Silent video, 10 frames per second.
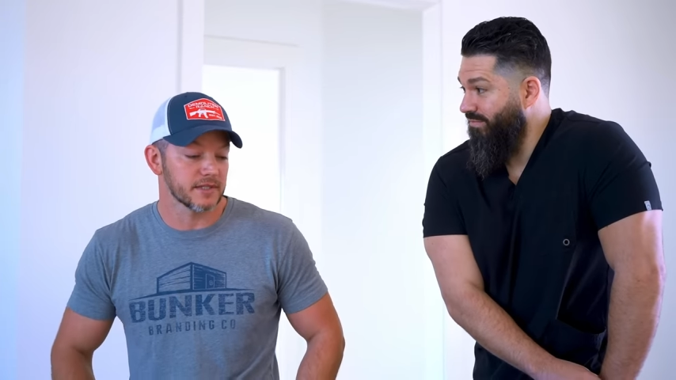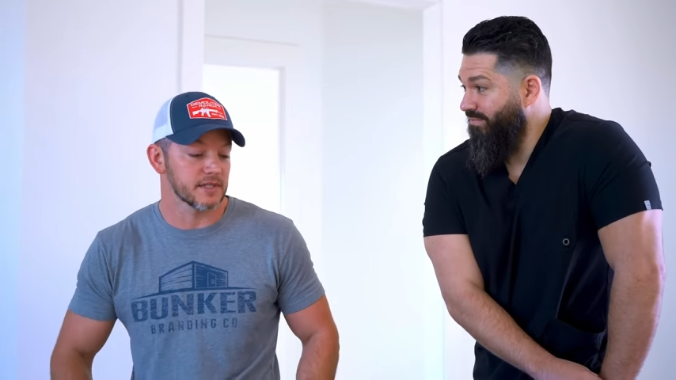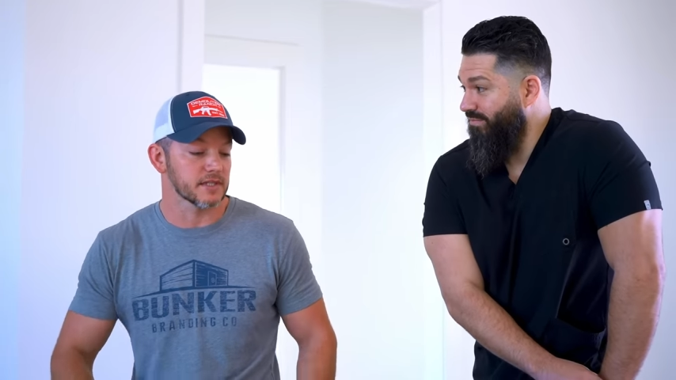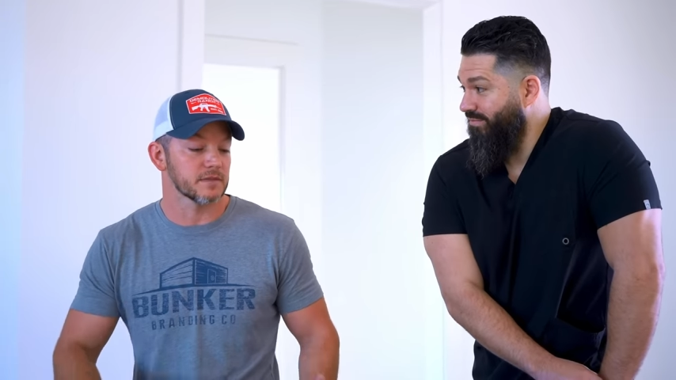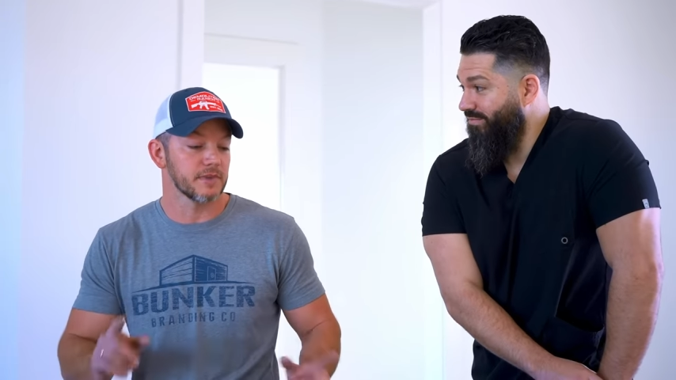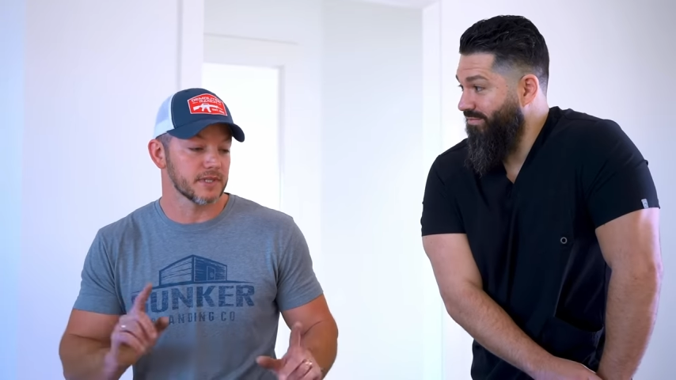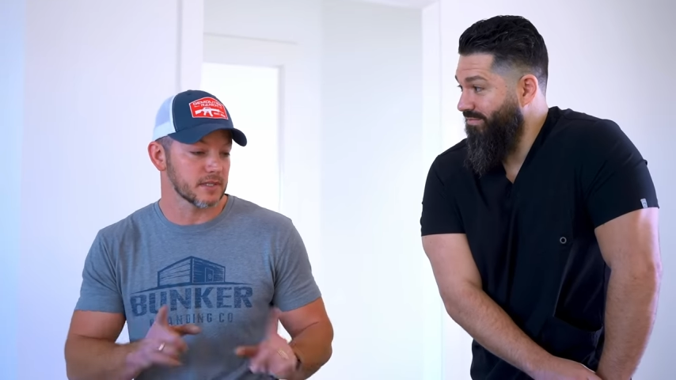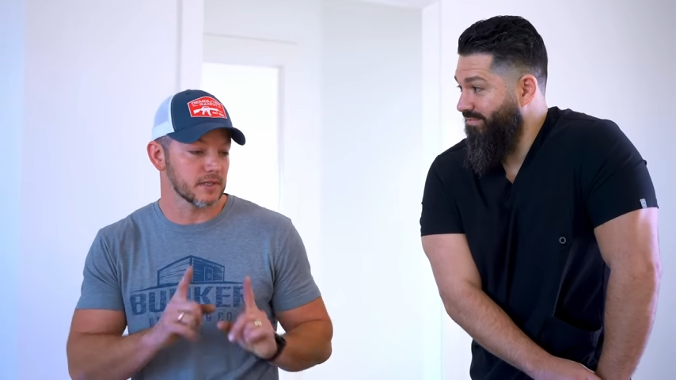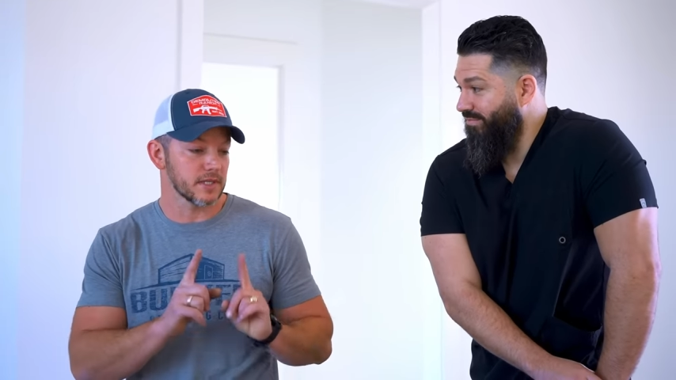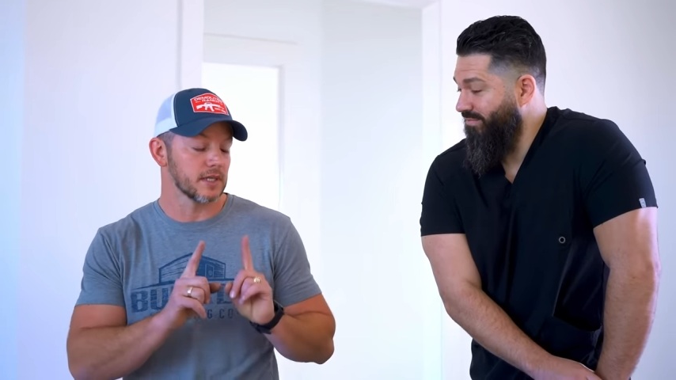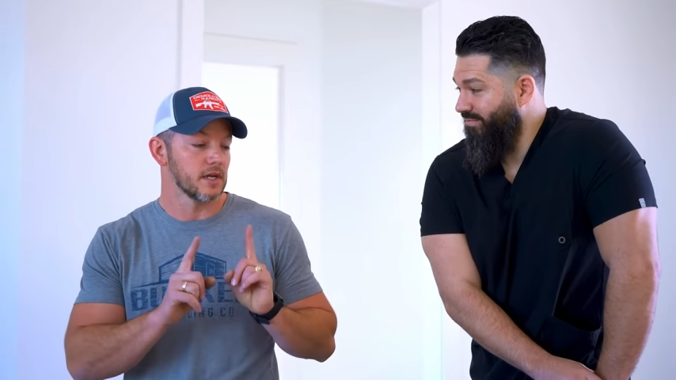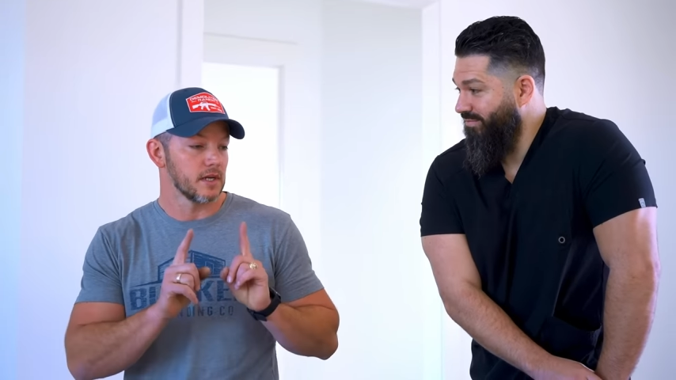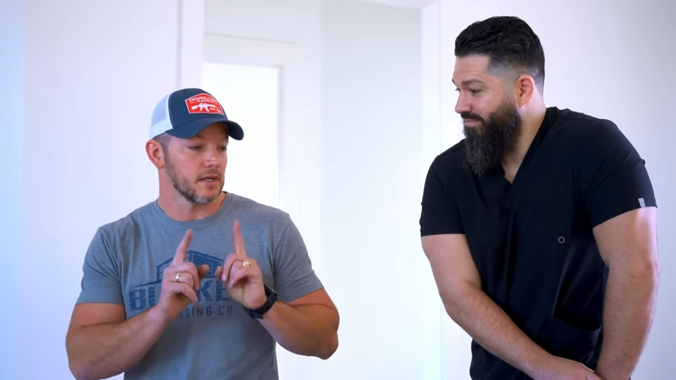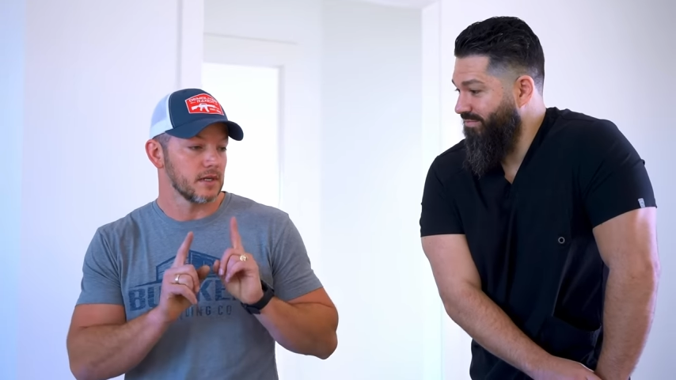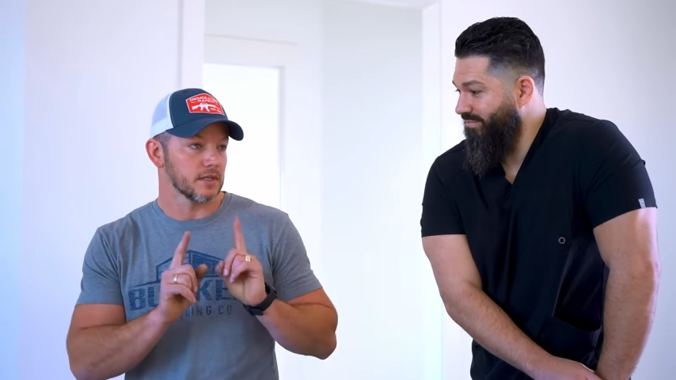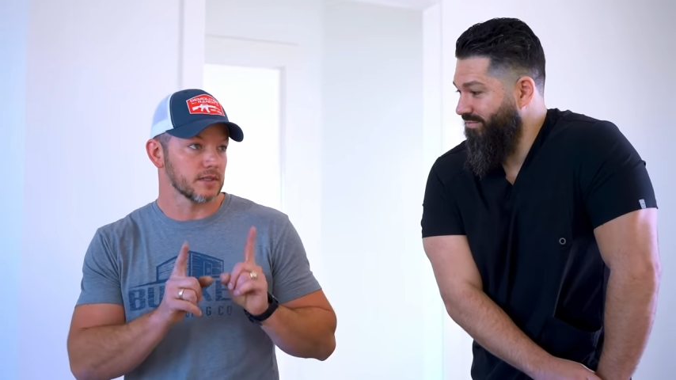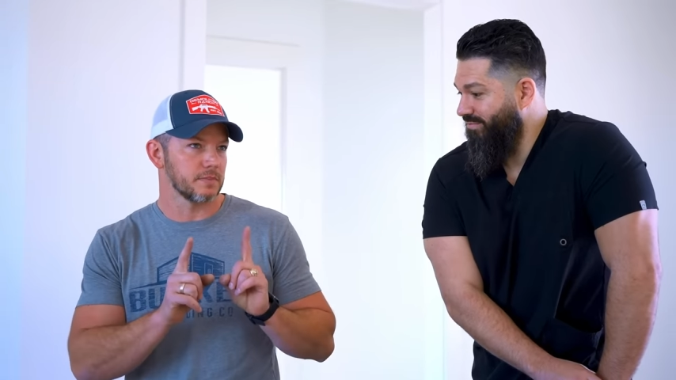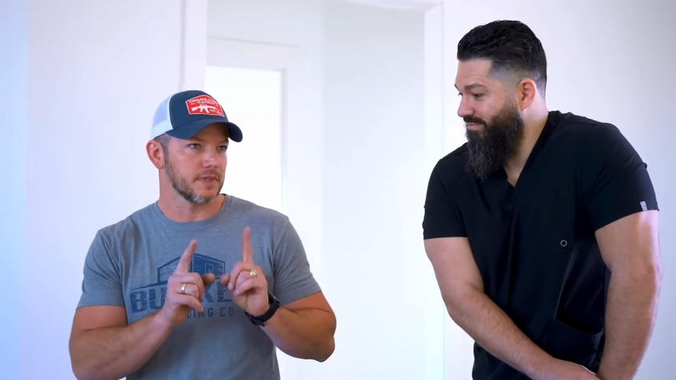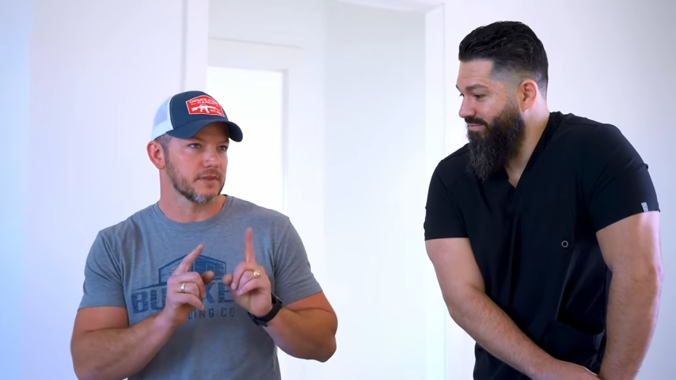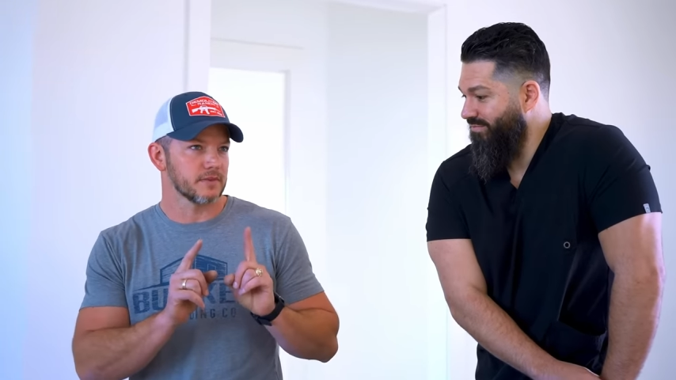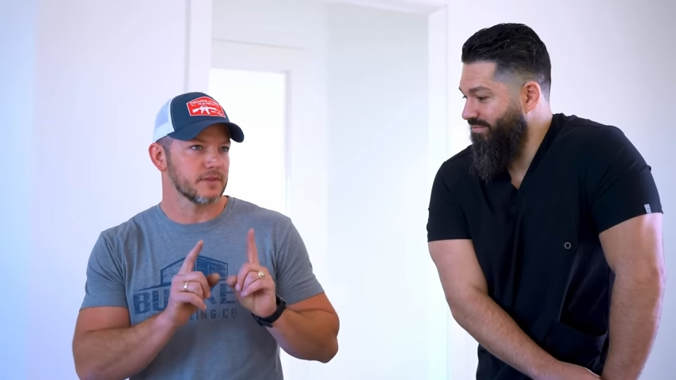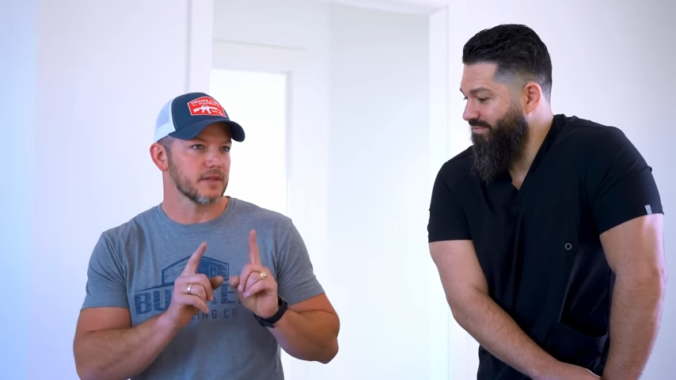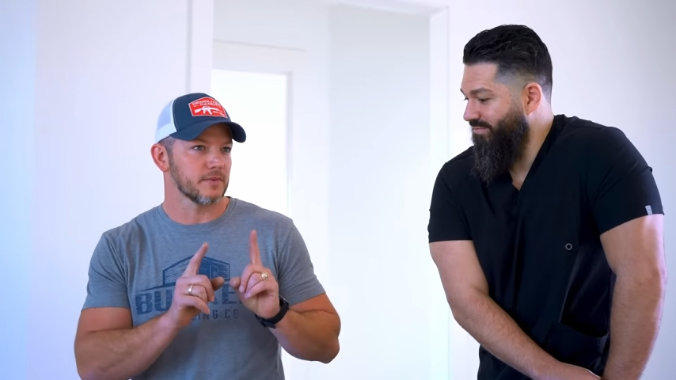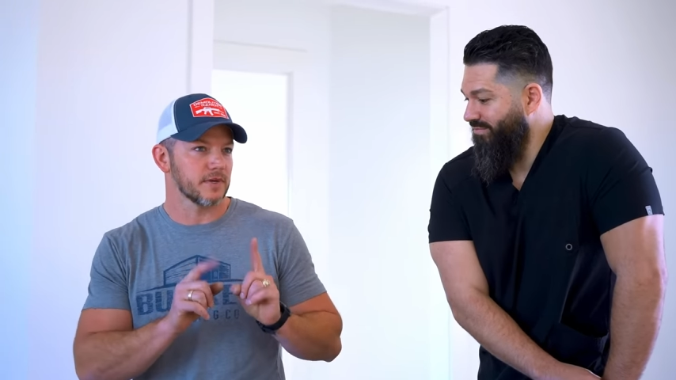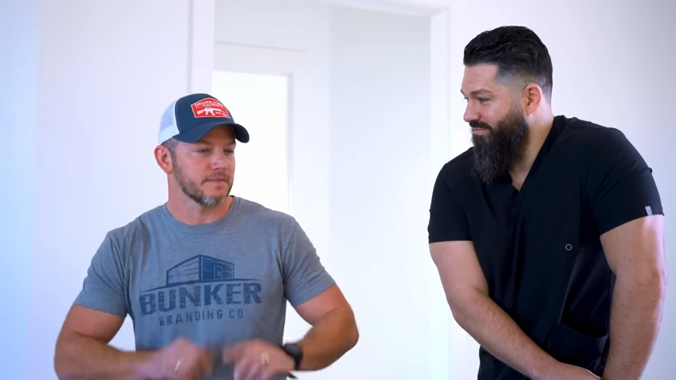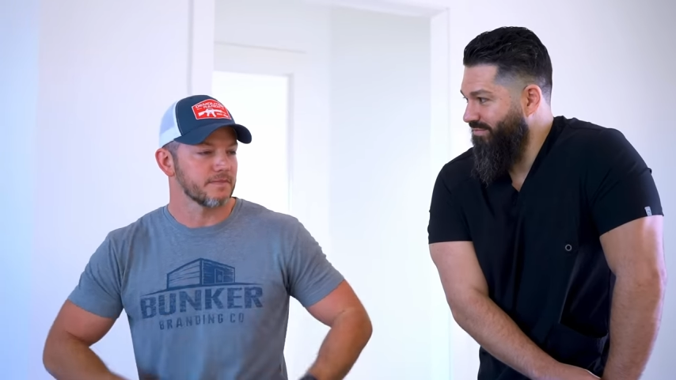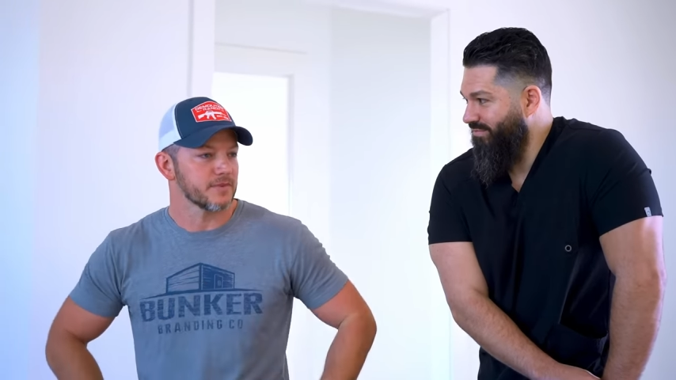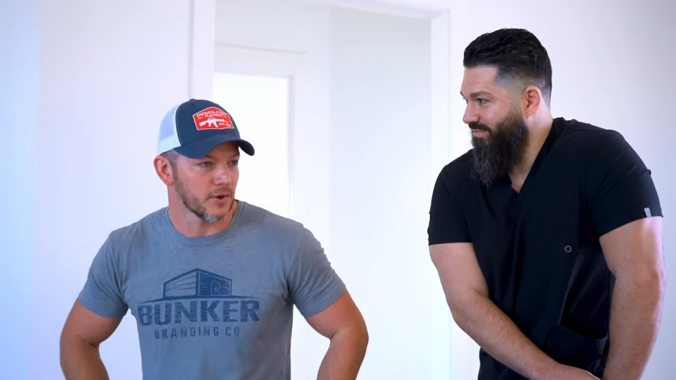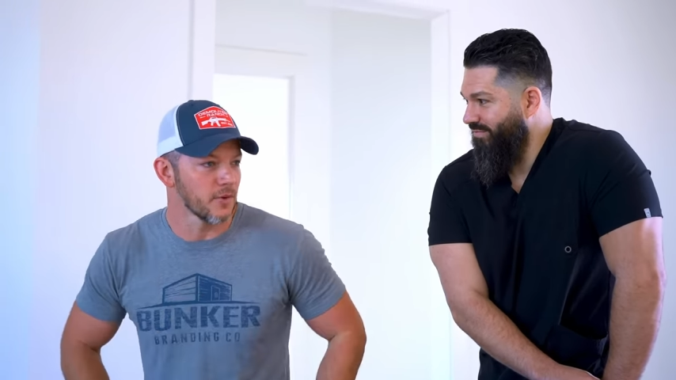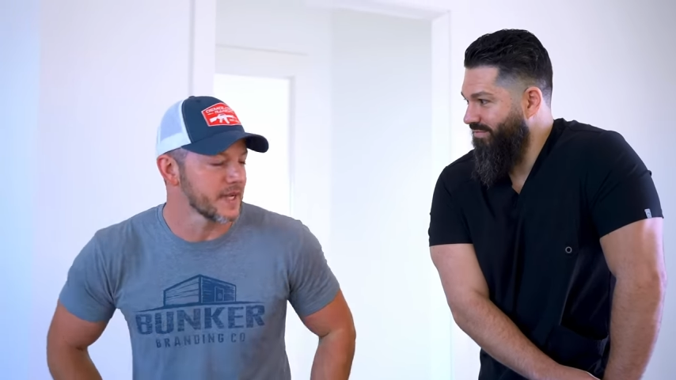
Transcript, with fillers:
Speaker 1: actually explicitly, Expli- is that the word? Told